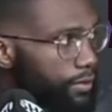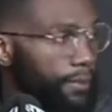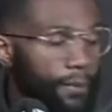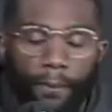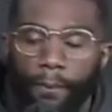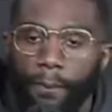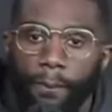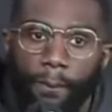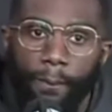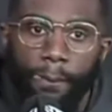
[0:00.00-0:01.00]

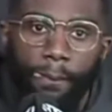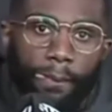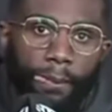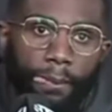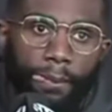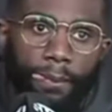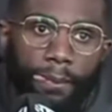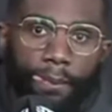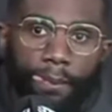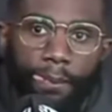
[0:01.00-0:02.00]

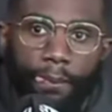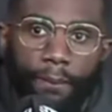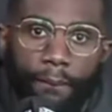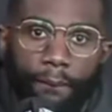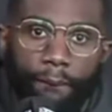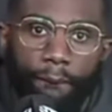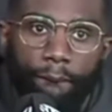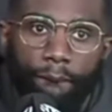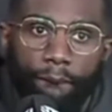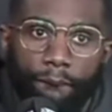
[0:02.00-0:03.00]

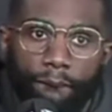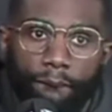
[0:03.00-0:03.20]
(no one is talking)